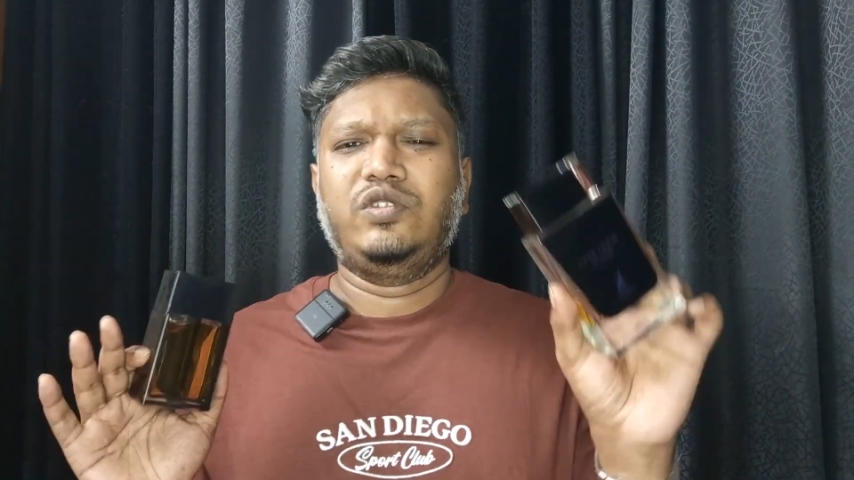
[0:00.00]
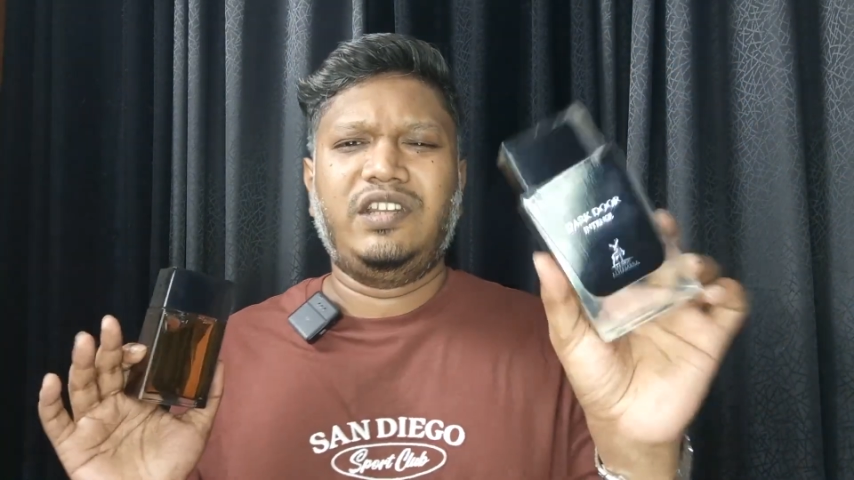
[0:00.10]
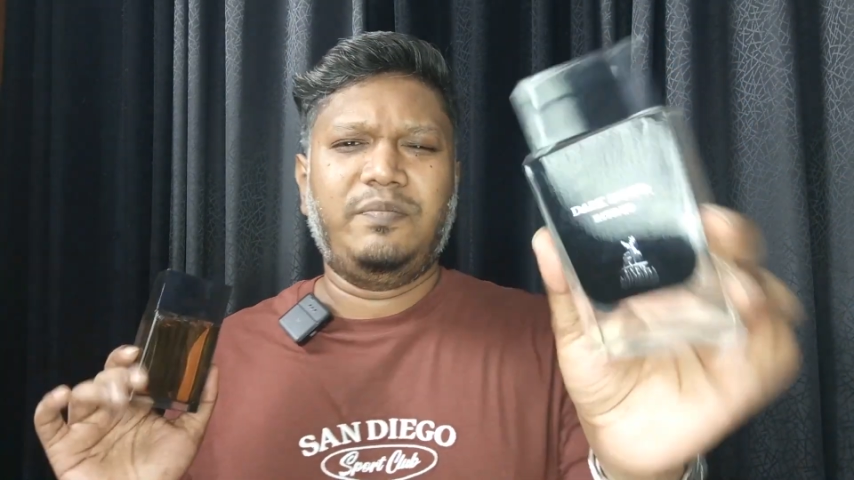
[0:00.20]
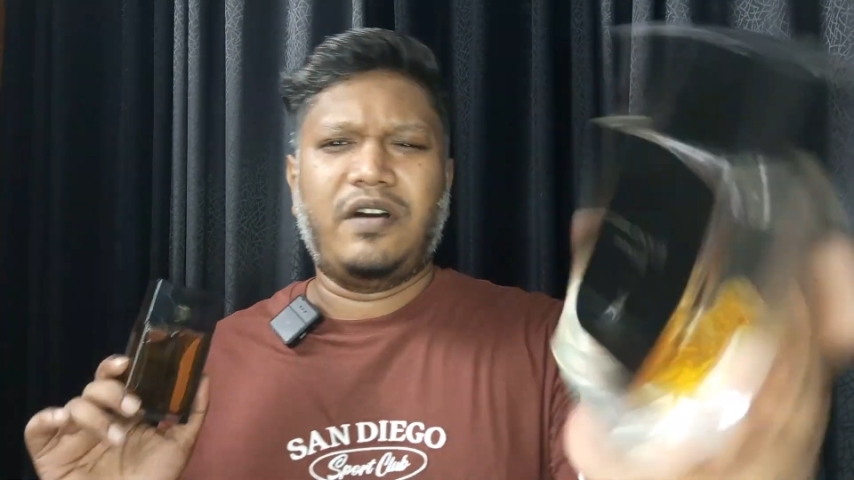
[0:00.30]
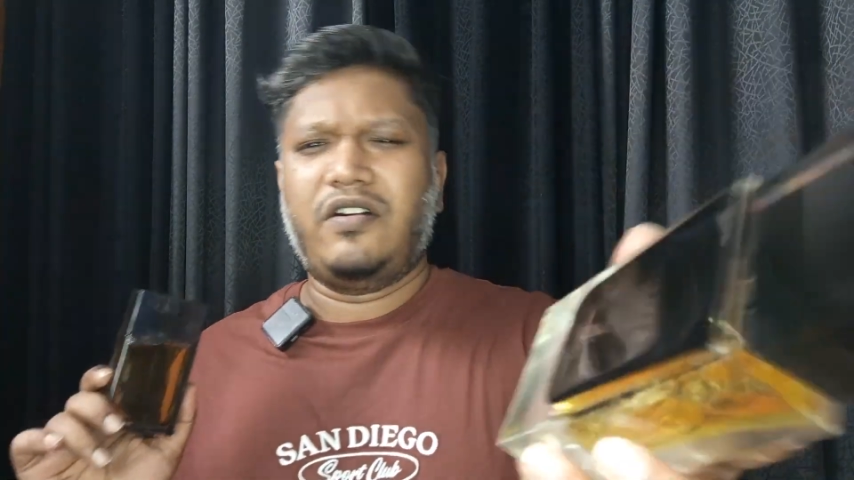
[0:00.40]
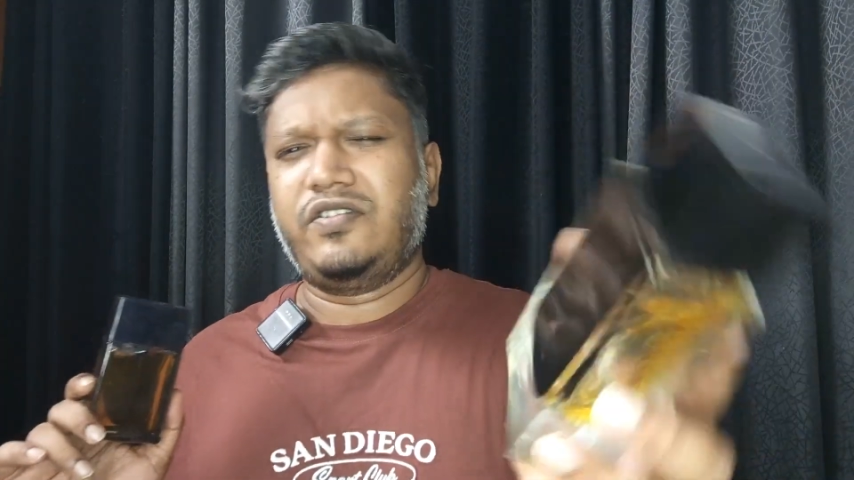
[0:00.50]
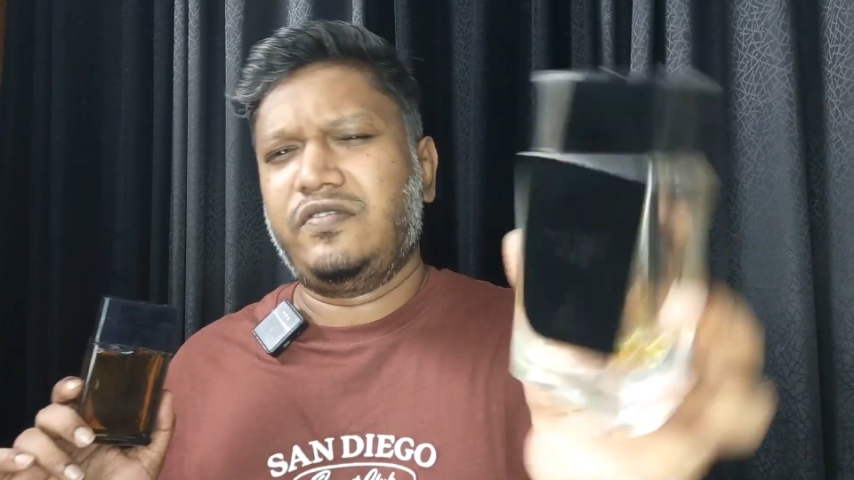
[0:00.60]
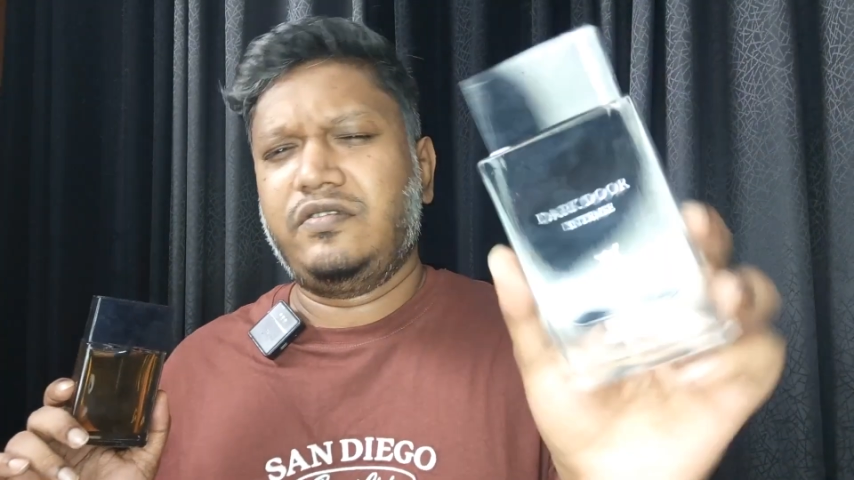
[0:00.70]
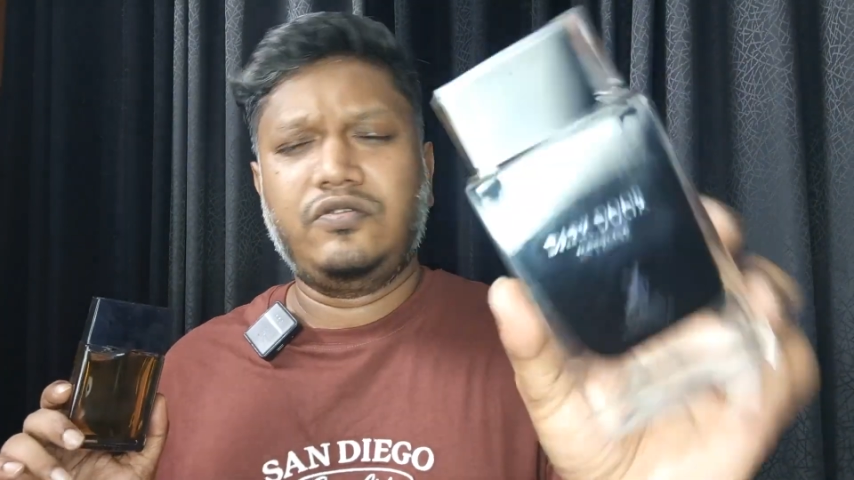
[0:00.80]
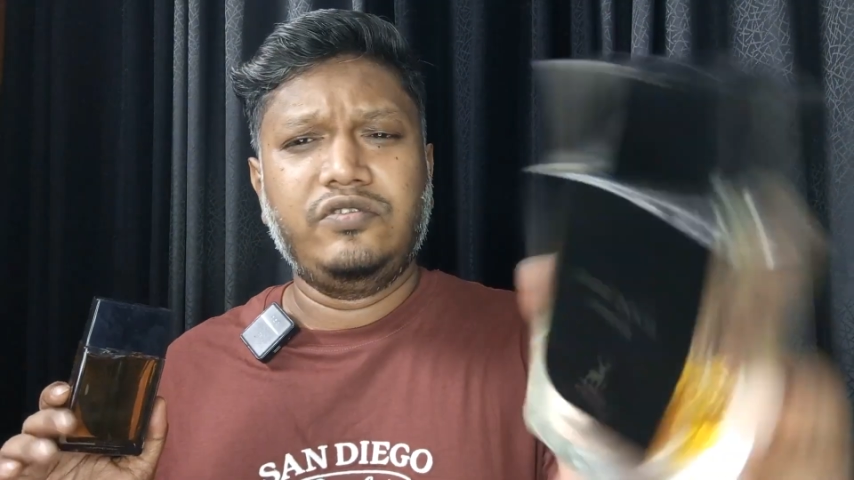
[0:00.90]

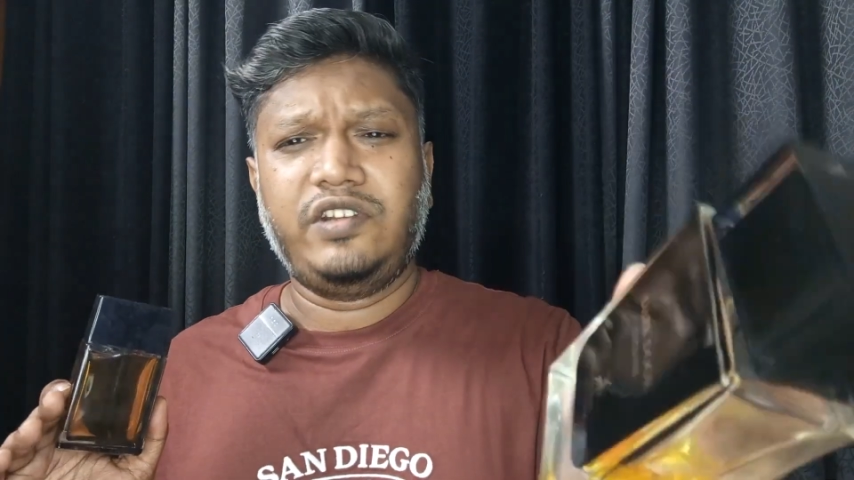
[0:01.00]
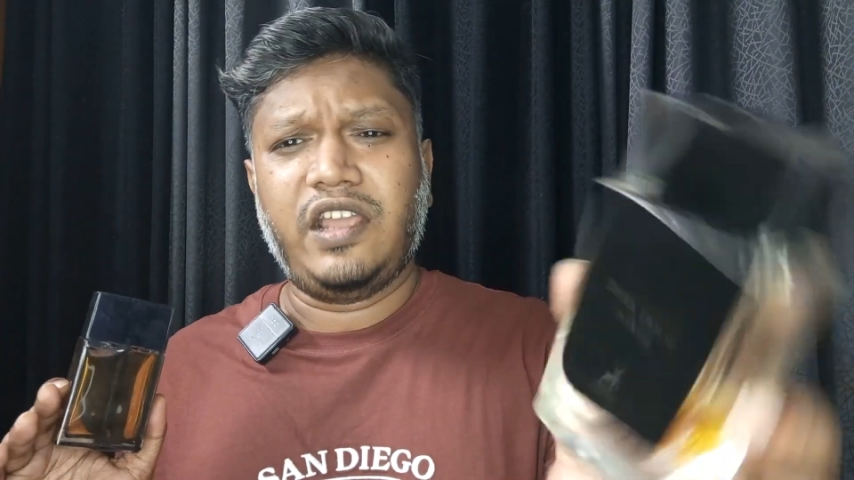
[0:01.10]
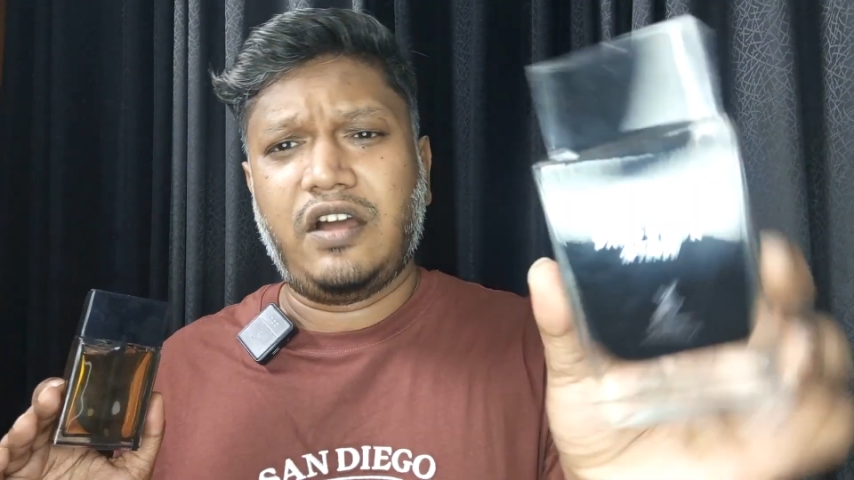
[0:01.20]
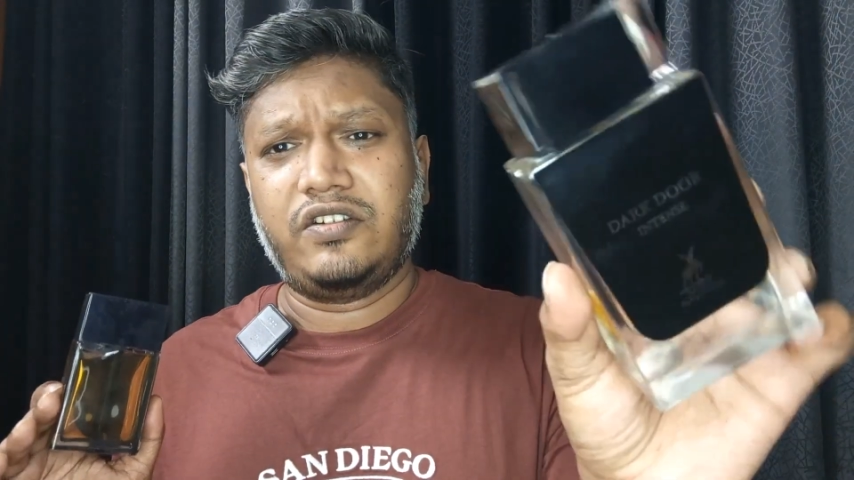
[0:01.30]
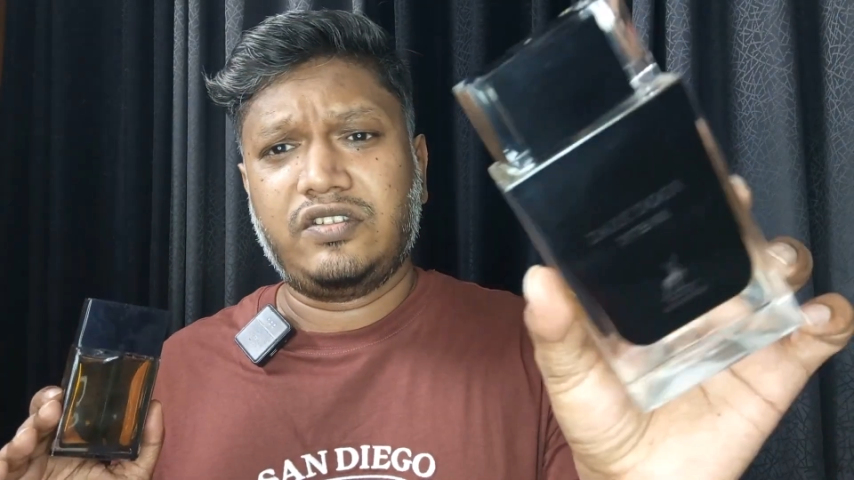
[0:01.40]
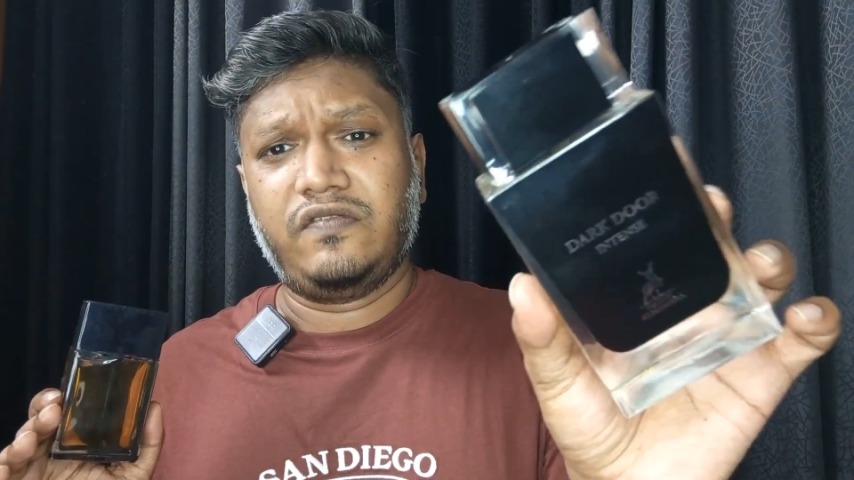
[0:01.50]
3 hours